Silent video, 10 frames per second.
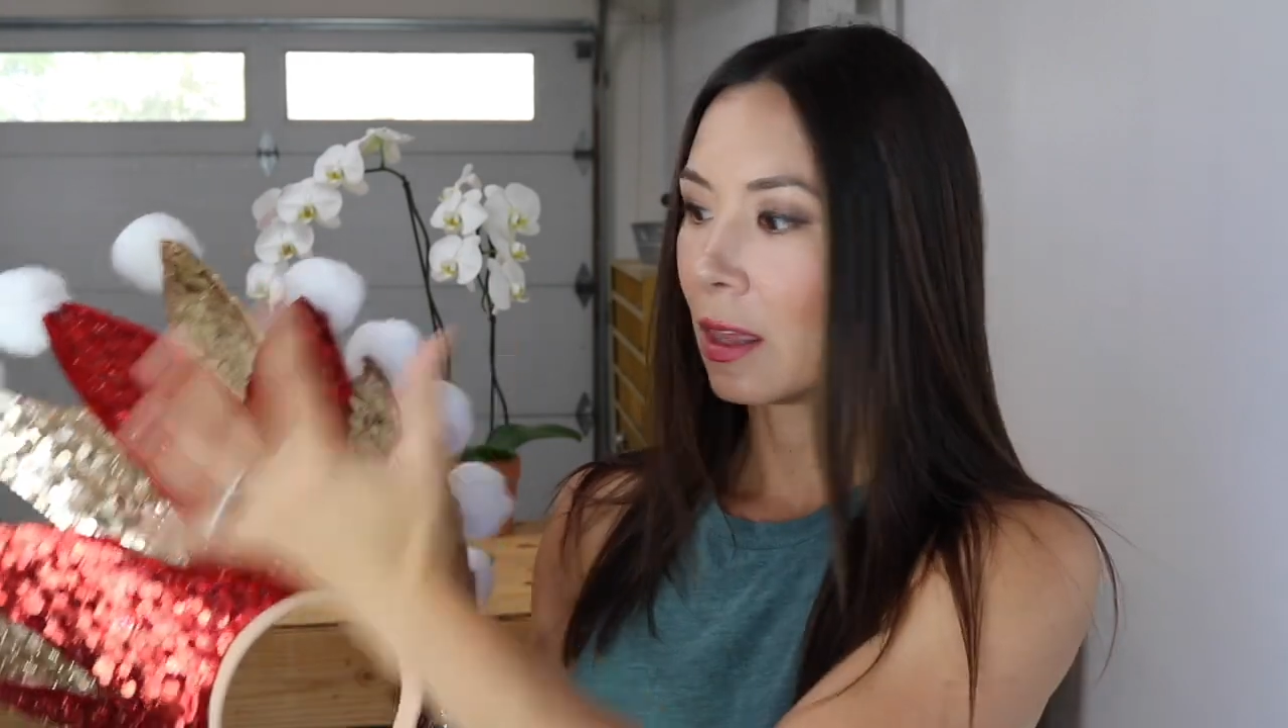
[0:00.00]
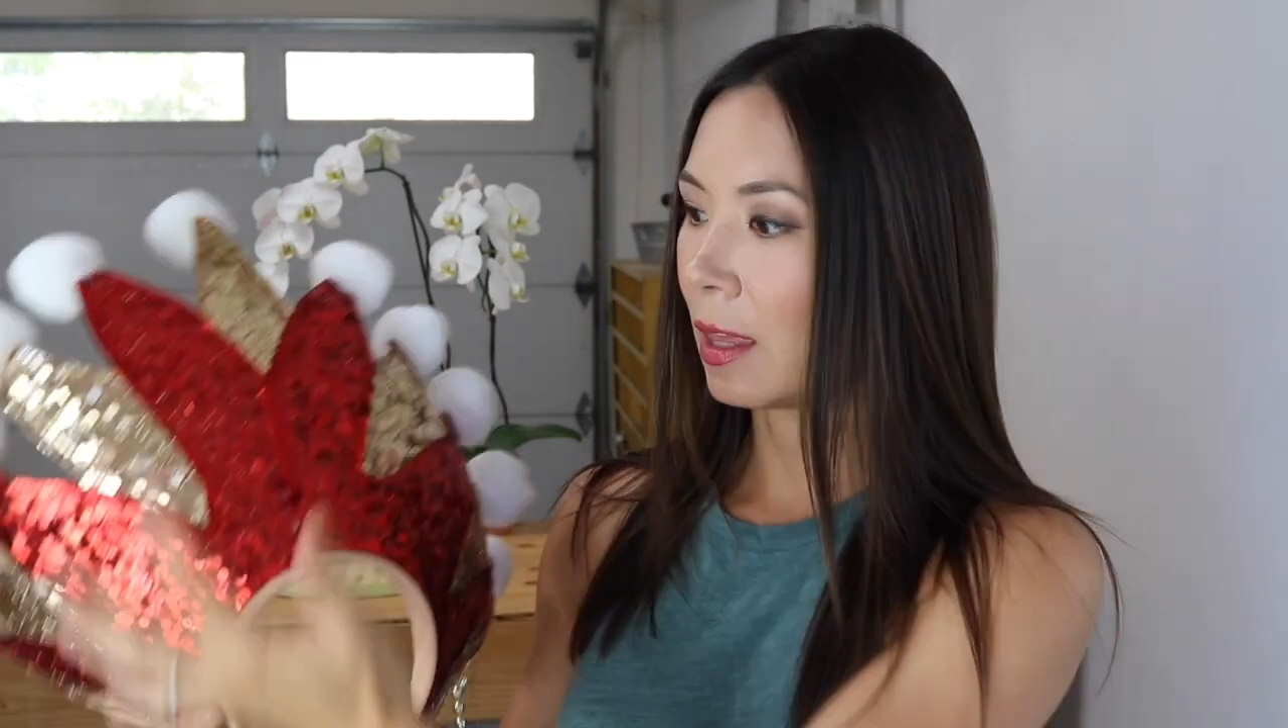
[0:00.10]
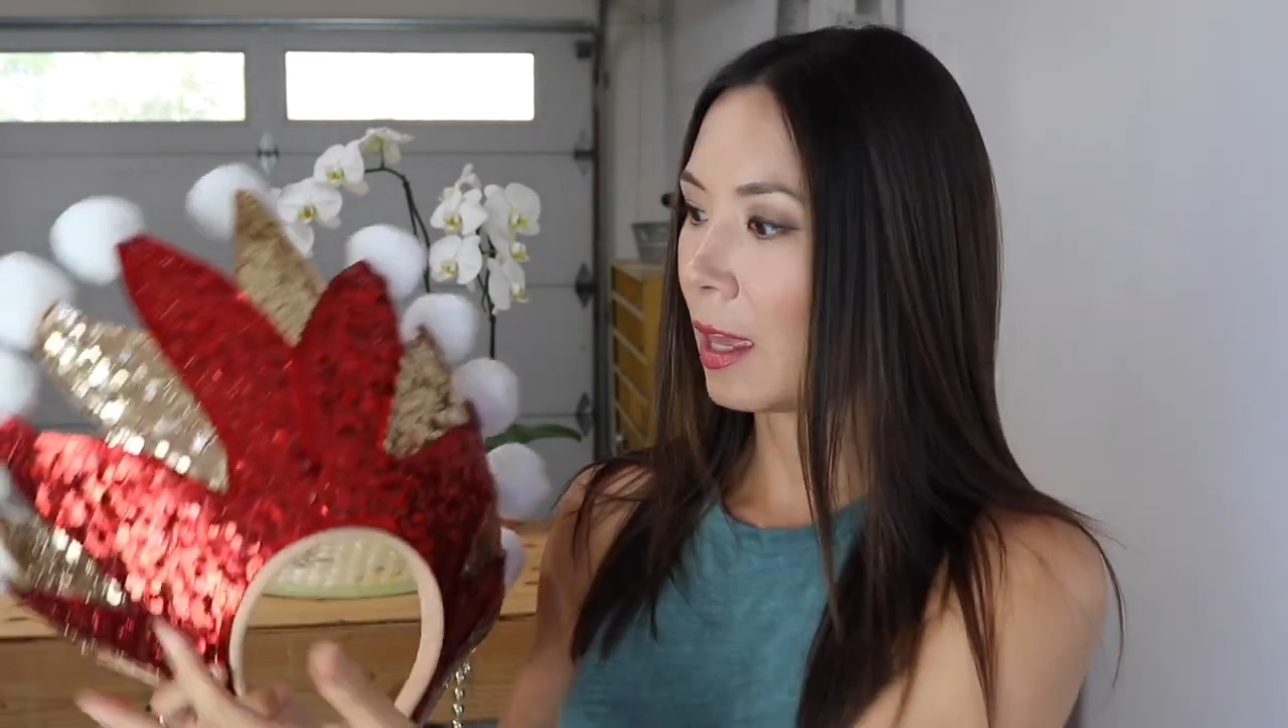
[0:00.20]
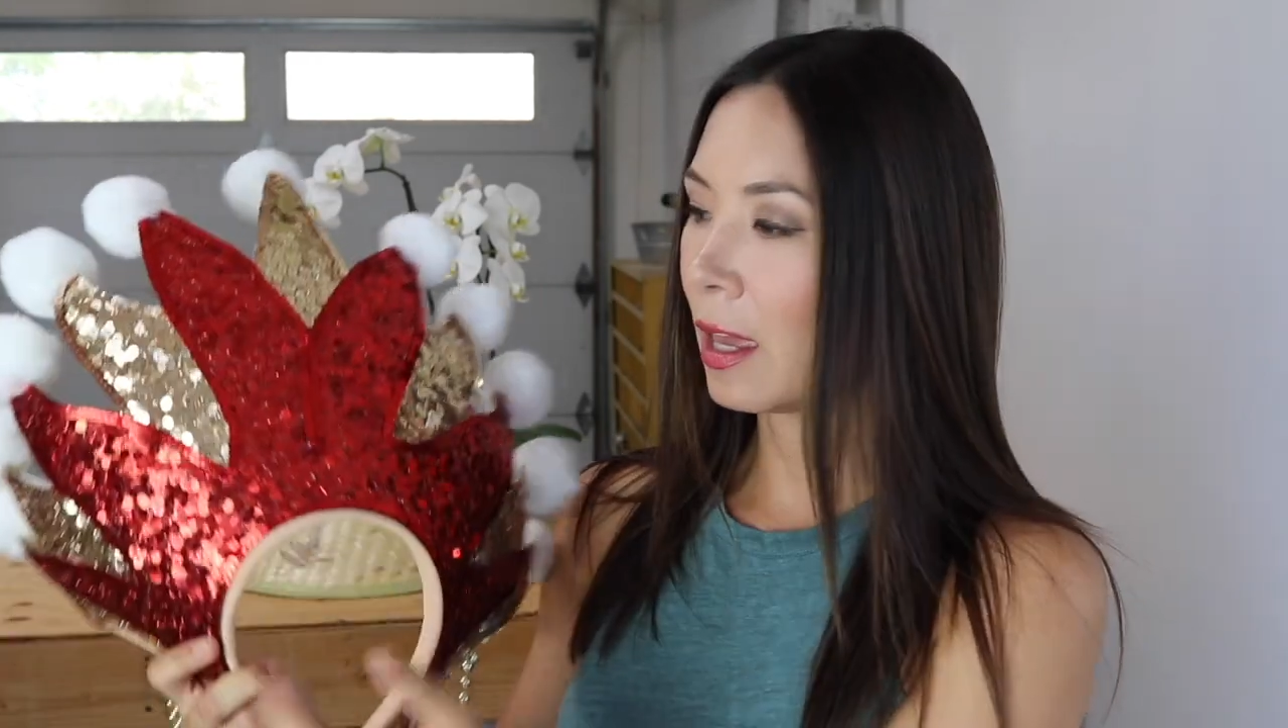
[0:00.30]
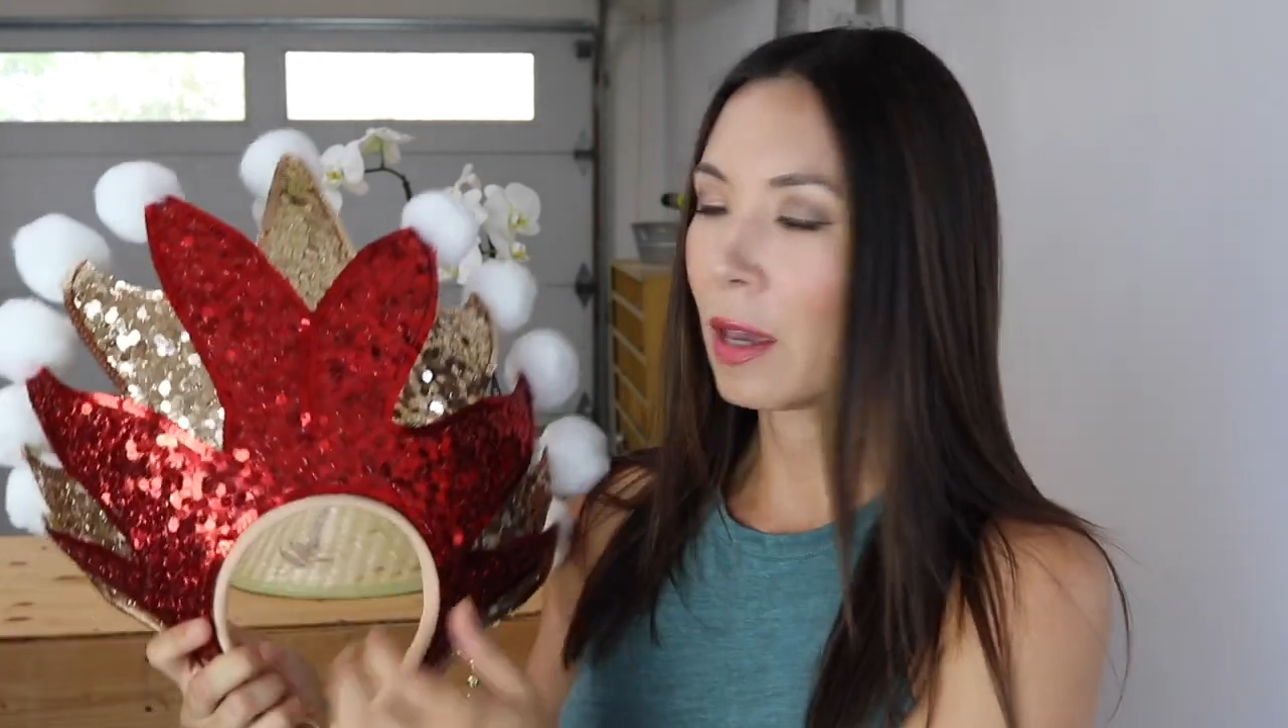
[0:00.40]

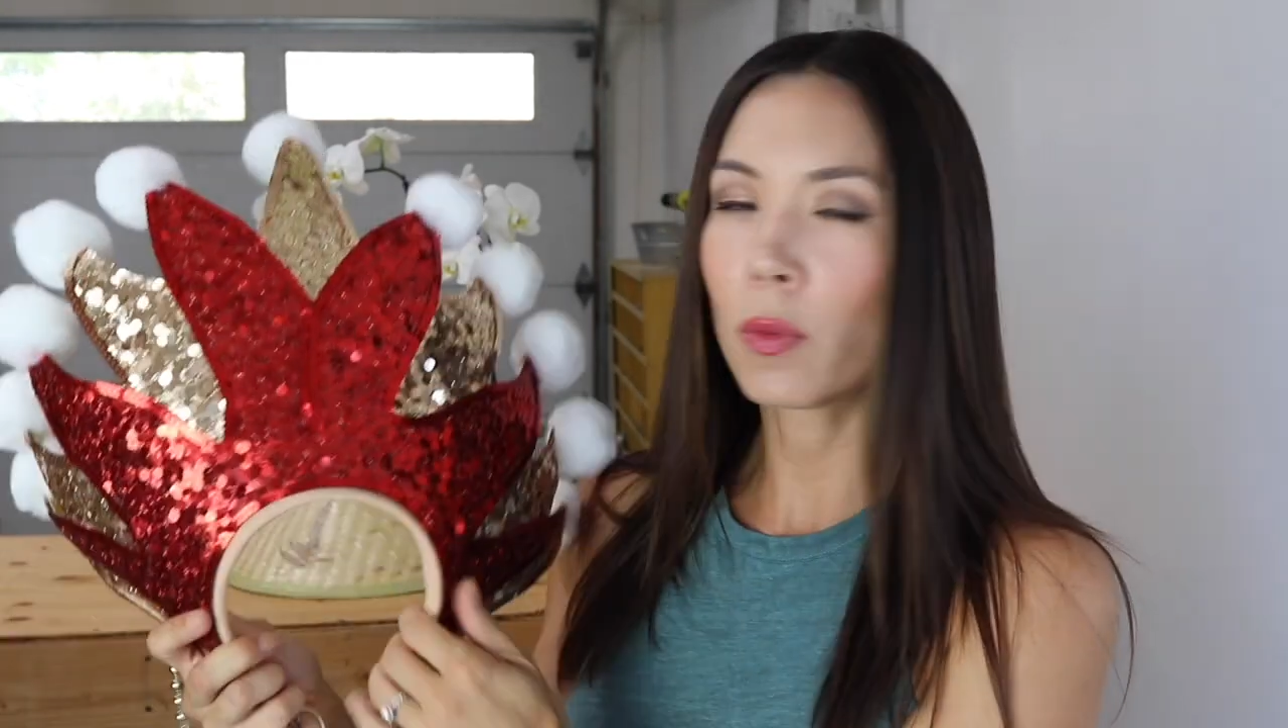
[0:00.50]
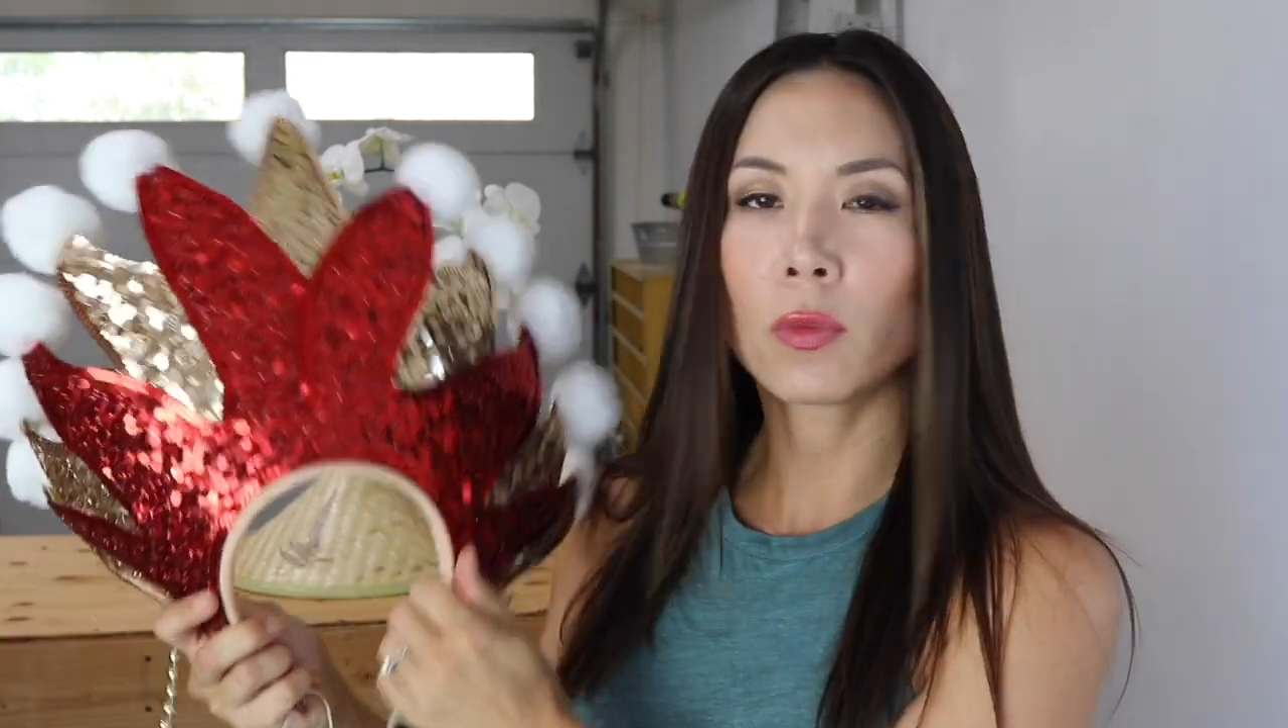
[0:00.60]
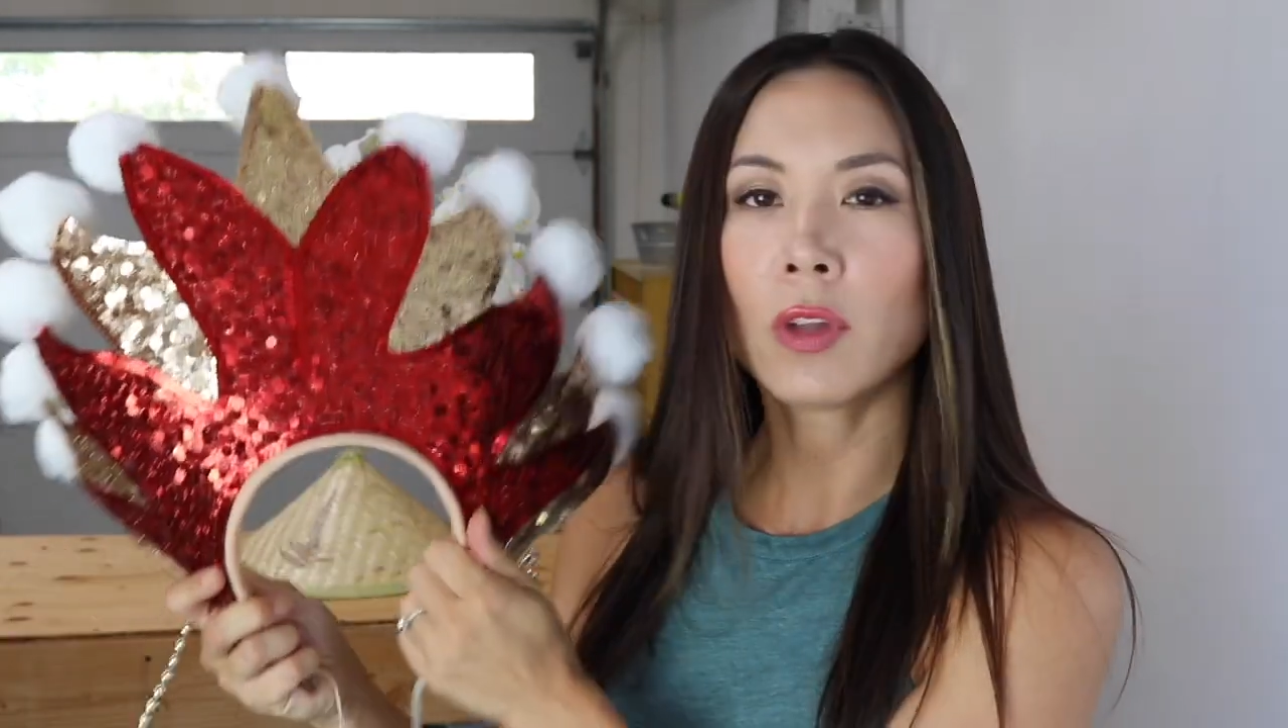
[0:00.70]
thing.